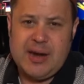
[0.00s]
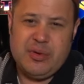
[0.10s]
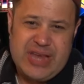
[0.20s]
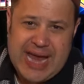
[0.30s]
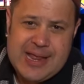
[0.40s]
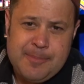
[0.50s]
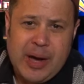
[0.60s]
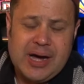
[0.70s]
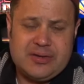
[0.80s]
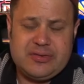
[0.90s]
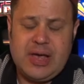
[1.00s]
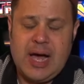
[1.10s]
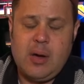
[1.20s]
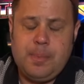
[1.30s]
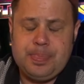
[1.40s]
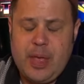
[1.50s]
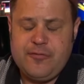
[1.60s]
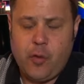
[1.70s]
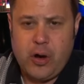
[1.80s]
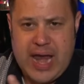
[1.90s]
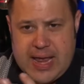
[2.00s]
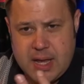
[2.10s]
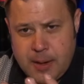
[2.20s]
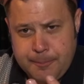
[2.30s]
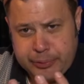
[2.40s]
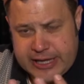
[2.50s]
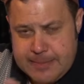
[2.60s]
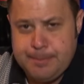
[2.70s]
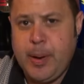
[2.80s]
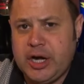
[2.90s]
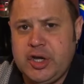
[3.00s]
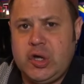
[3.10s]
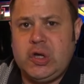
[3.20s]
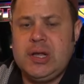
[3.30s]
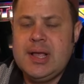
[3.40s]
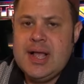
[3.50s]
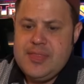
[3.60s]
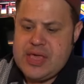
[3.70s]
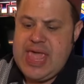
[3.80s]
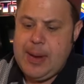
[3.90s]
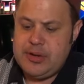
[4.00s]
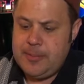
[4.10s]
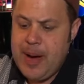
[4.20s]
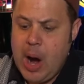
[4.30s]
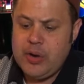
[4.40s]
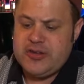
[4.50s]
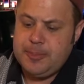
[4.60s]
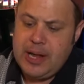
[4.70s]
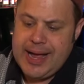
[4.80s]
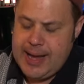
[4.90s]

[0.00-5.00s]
It was 80 bucks uh, for a complete bundle that came with a power supply,